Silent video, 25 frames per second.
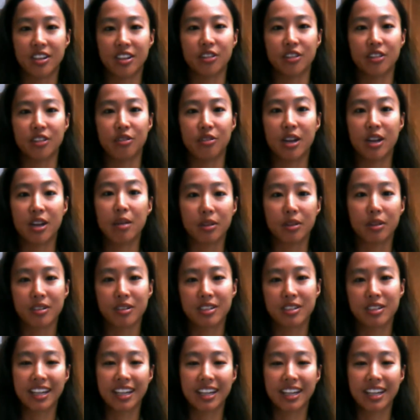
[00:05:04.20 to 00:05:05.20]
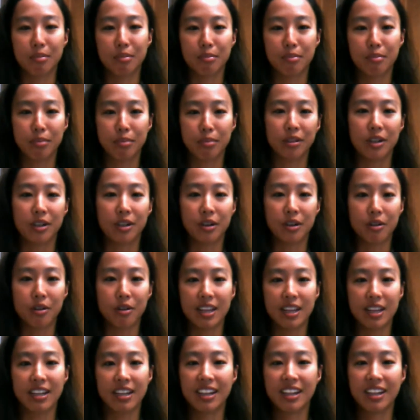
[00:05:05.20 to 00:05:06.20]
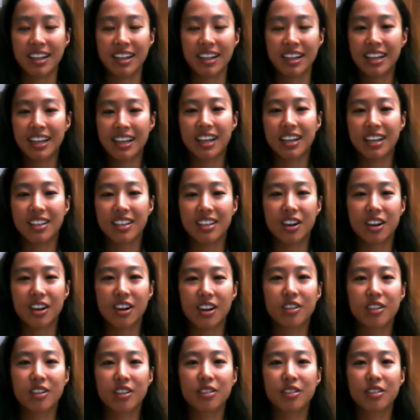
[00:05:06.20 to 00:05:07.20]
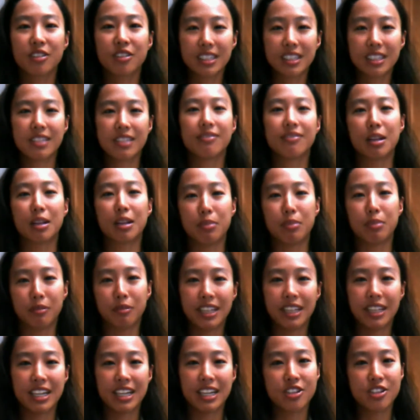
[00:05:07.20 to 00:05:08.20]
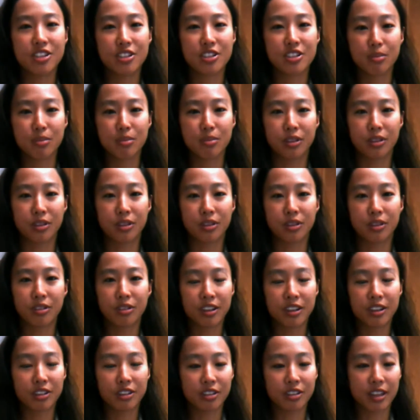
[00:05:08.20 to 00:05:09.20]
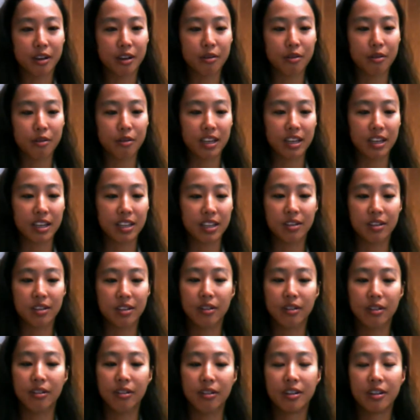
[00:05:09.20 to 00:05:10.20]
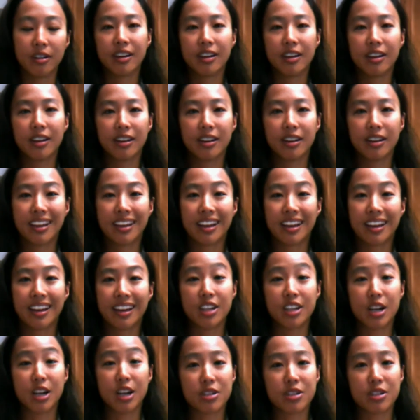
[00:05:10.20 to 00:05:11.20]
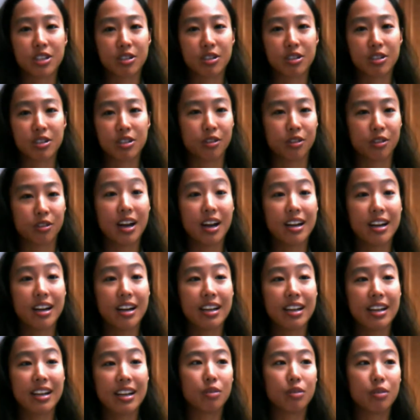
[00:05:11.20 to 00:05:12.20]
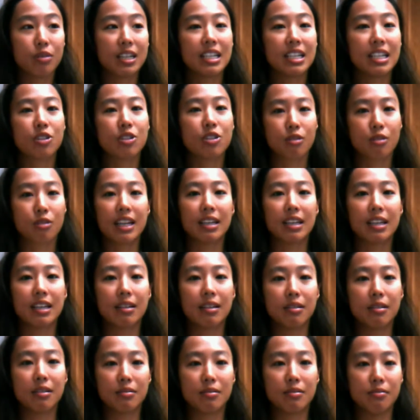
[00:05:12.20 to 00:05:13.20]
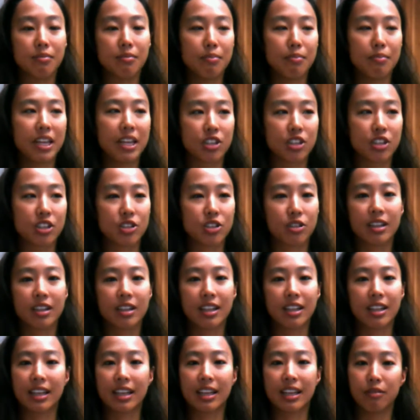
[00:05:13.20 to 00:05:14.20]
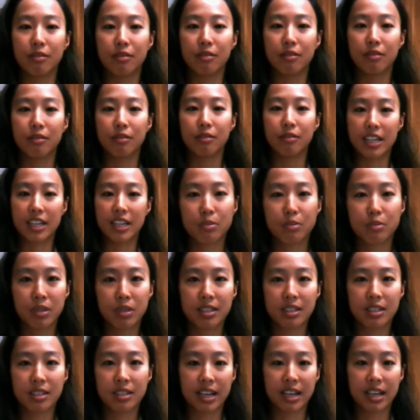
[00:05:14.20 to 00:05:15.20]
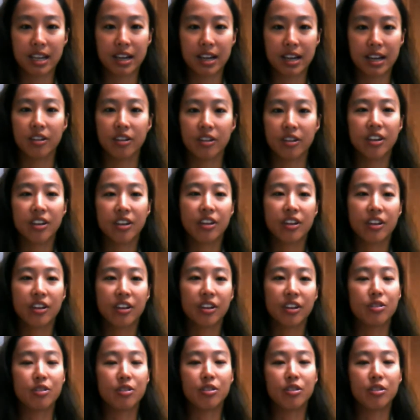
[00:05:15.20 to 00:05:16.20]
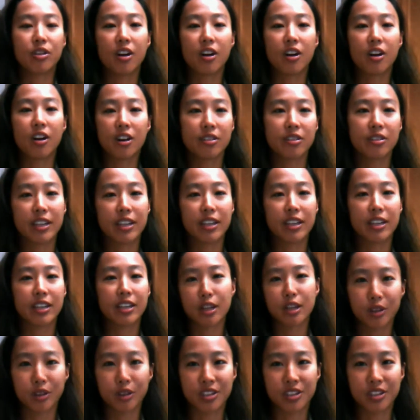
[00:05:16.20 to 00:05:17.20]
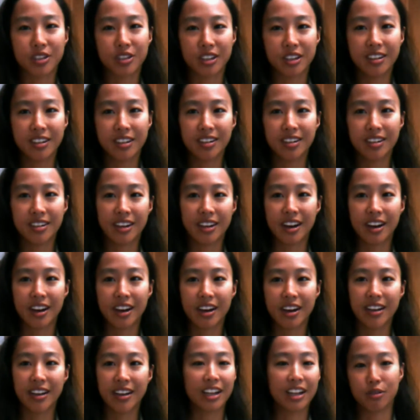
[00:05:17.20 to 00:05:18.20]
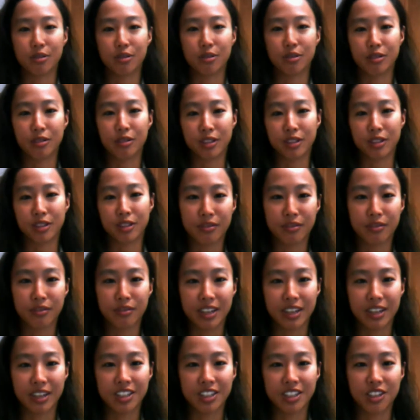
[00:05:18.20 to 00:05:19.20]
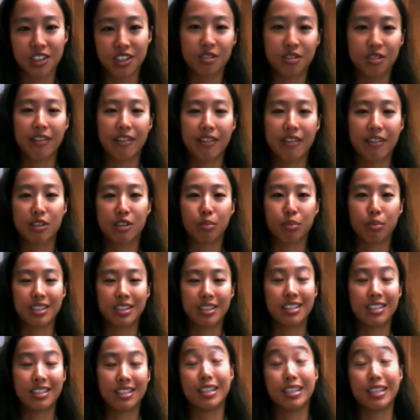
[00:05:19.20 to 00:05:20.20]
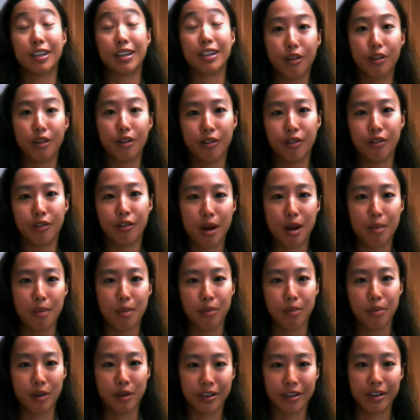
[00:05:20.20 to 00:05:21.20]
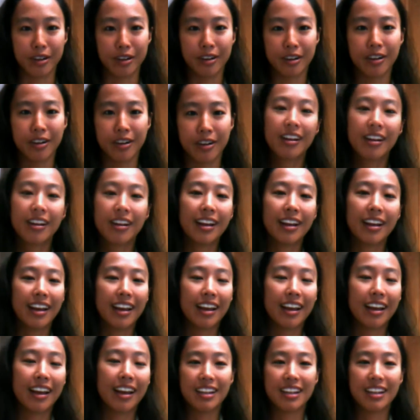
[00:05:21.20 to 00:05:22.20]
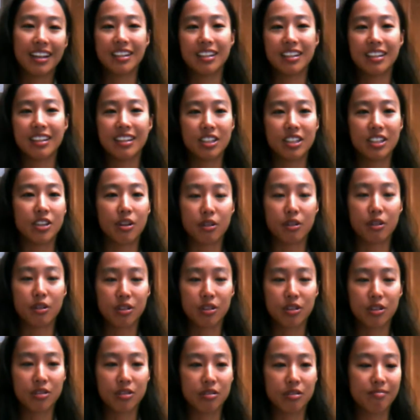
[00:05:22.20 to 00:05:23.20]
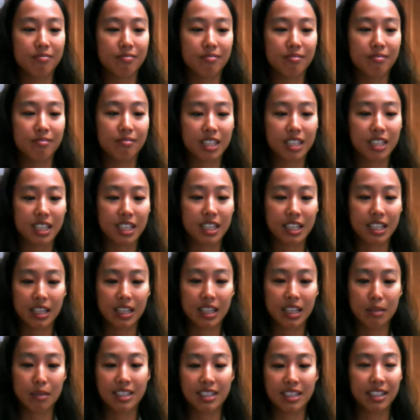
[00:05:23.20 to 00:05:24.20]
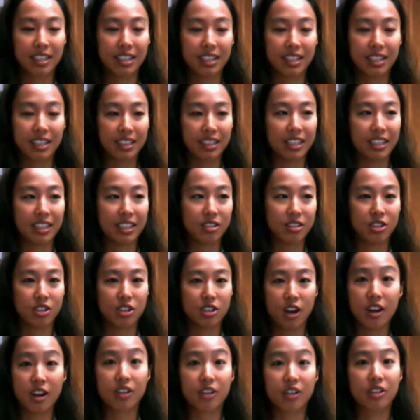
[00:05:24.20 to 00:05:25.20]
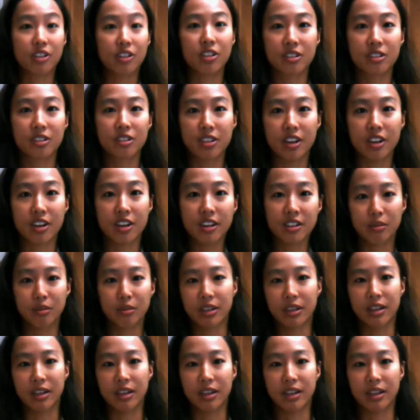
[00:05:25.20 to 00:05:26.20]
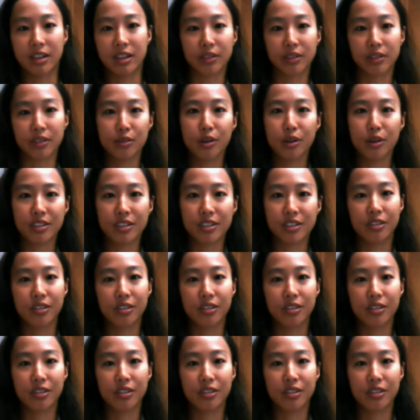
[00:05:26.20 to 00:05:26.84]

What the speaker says: number. Take a number, go in, and it's hard to really develop a relationship with your doctor that way. So at Yamashiro Orthodontics, we try to make sure that that relationship is there. When you call, you get a person, not an answering service. You don't have to press 0 for operator, and you can basically talk to your doctor whenever you want to.